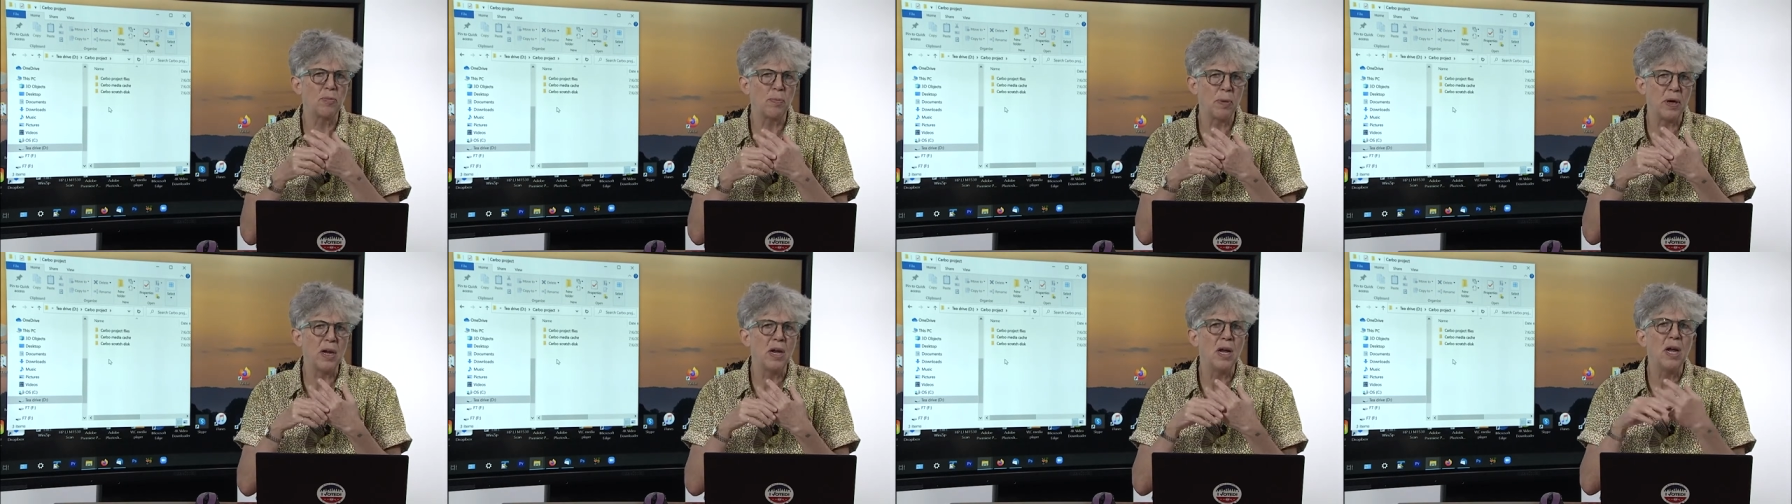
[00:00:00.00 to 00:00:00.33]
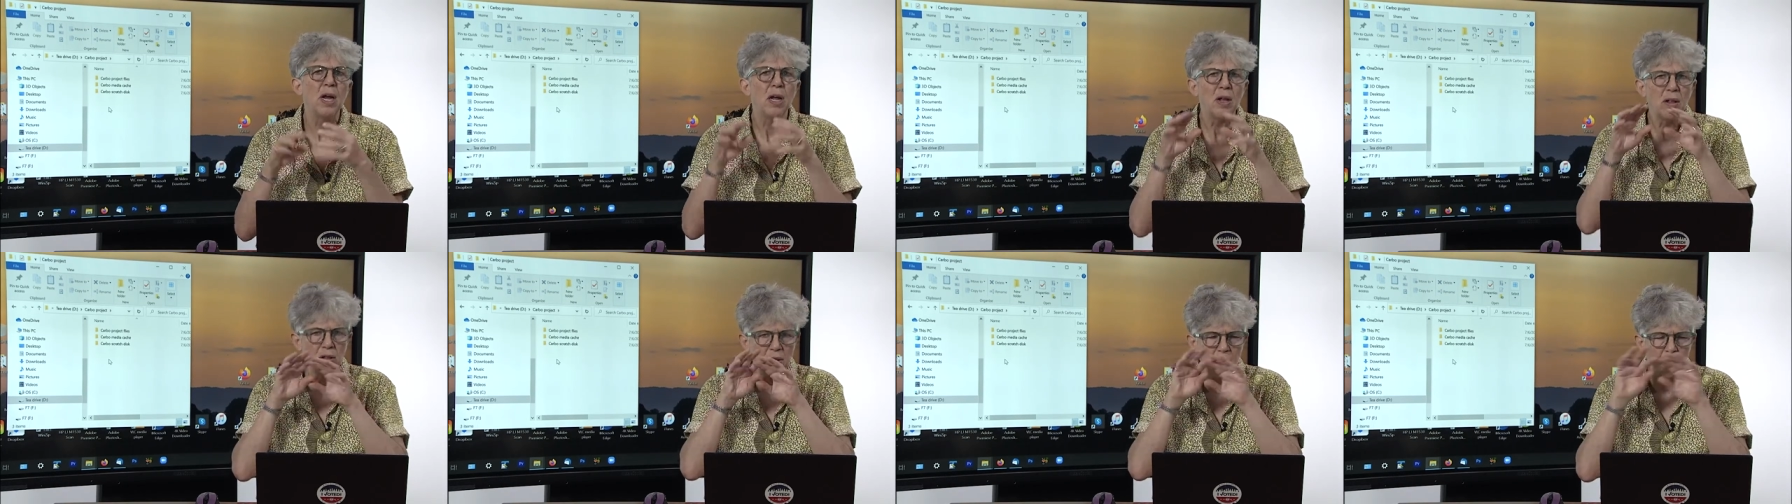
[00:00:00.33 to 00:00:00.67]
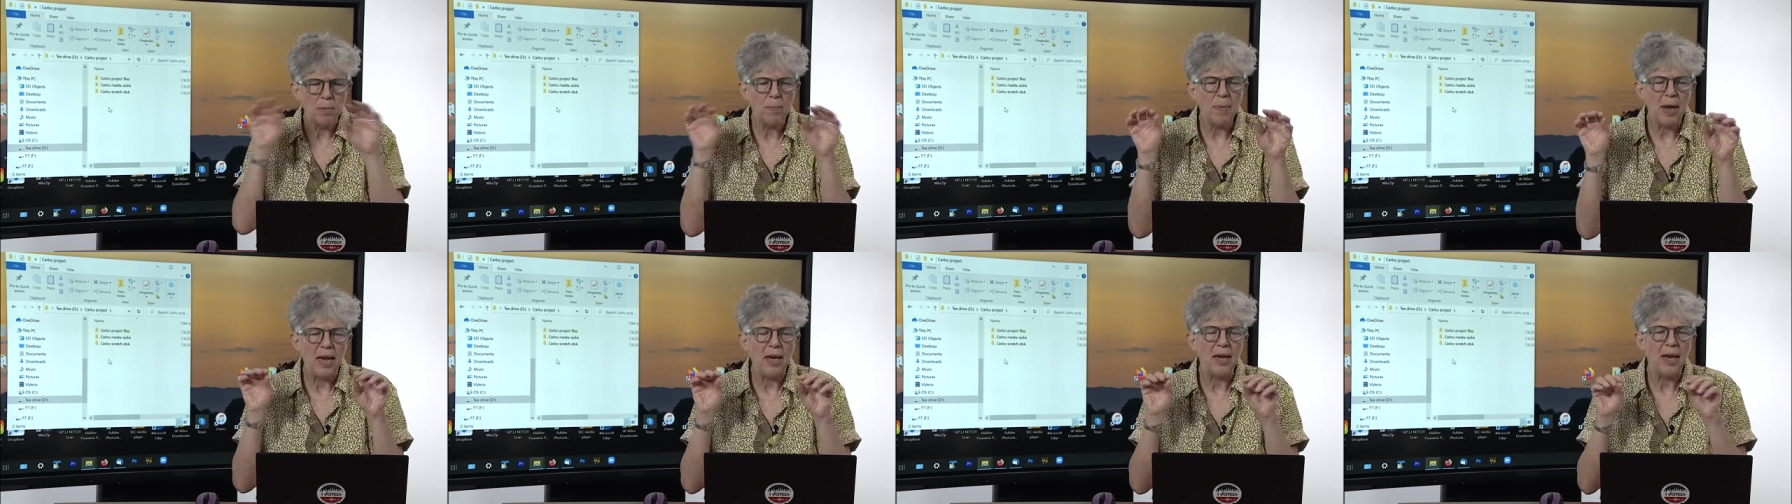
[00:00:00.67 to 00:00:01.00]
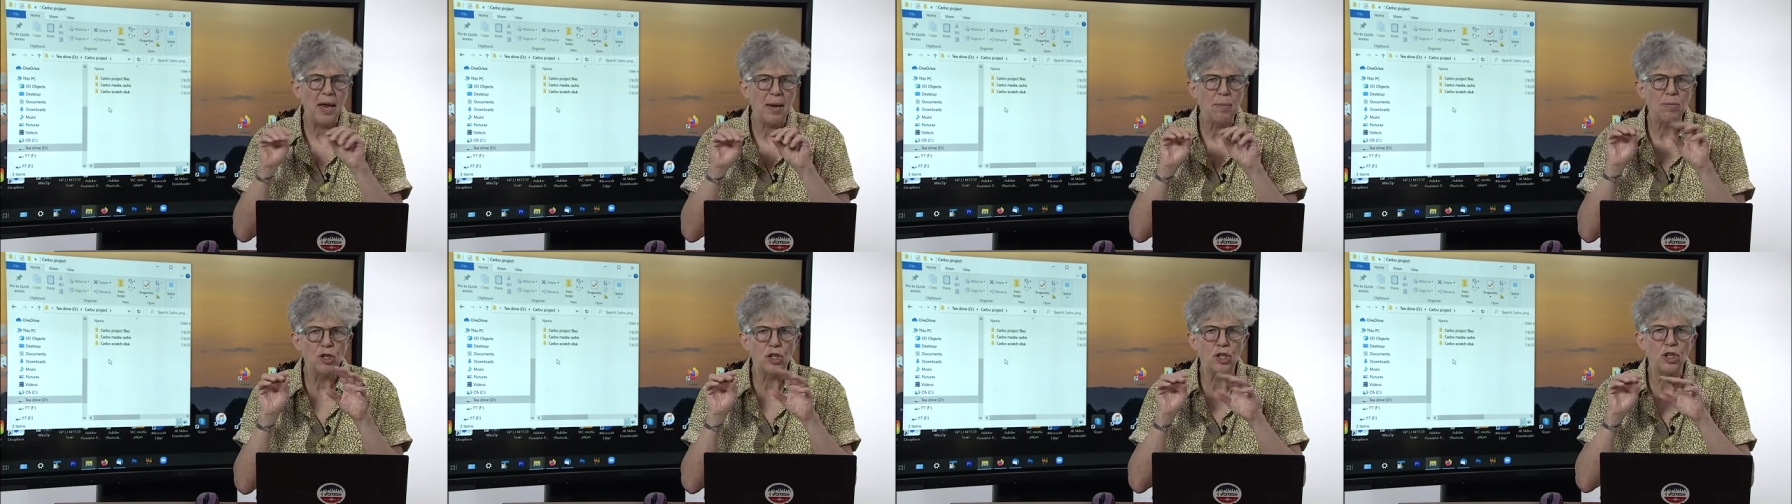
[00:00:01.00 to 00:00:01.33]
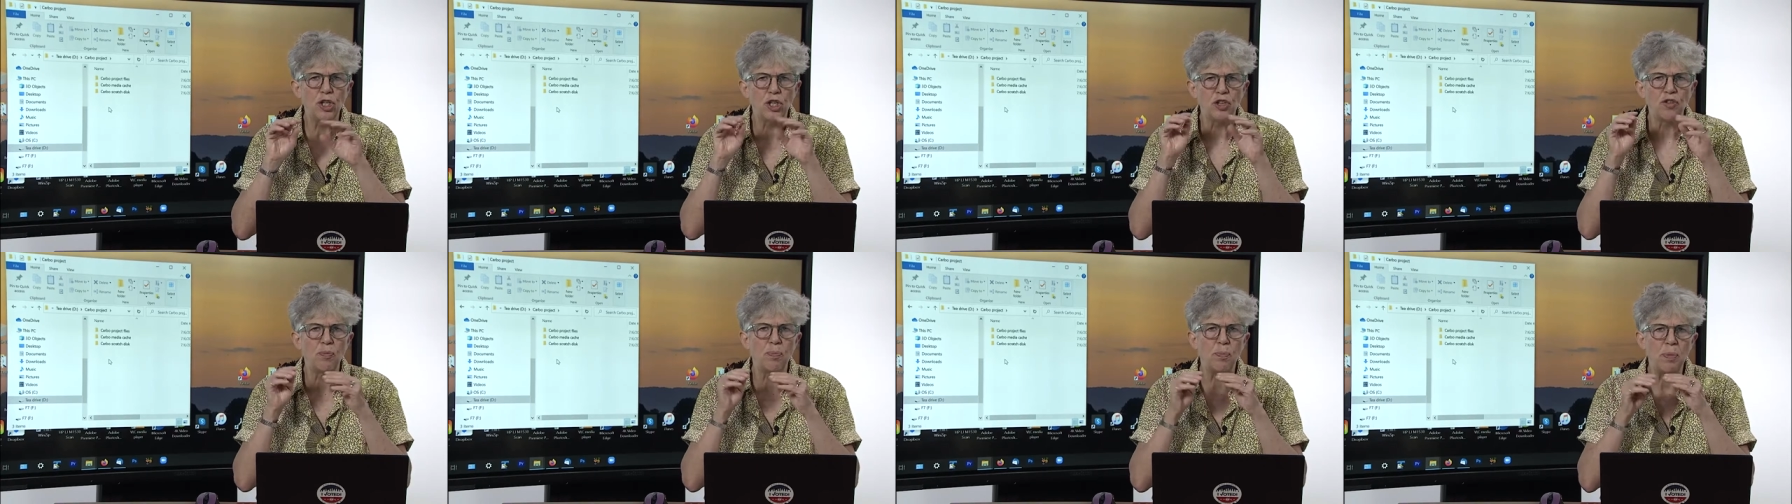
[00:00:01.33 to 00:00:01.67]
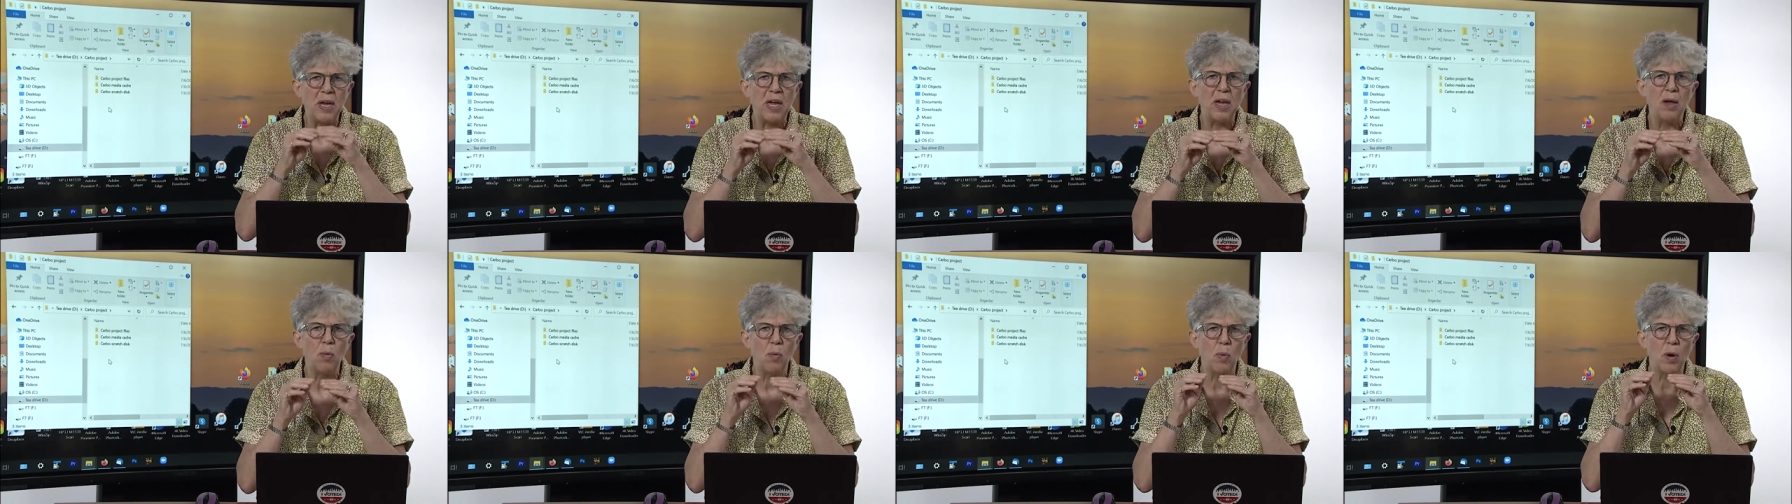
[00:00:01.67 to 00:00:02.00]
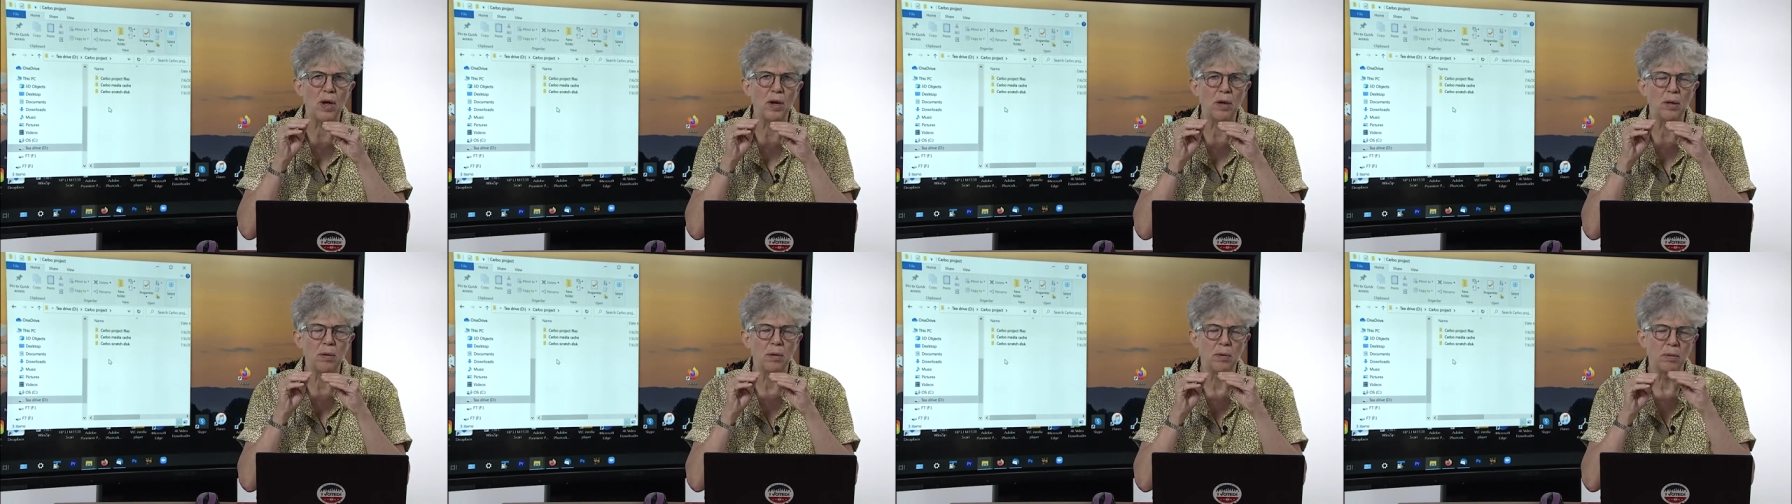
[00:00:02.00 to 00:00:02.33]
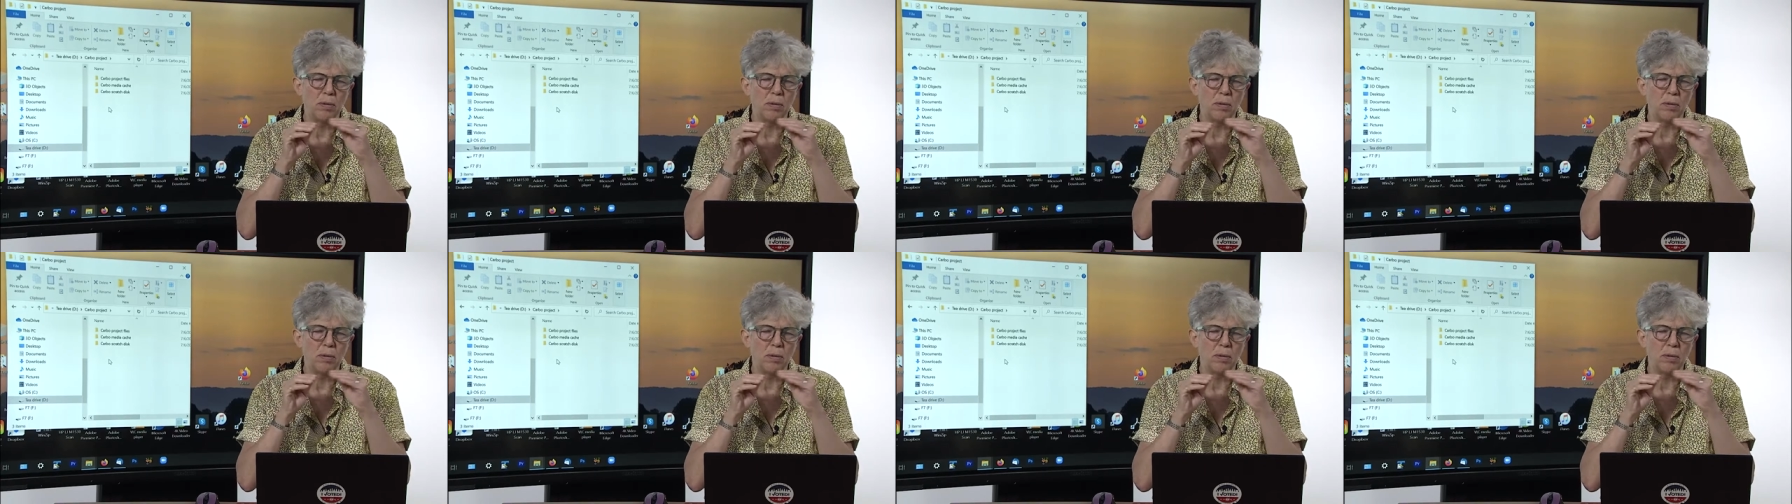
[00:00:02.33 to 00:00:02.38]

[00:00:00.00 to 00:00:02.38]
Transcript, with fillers: But the main name should just be what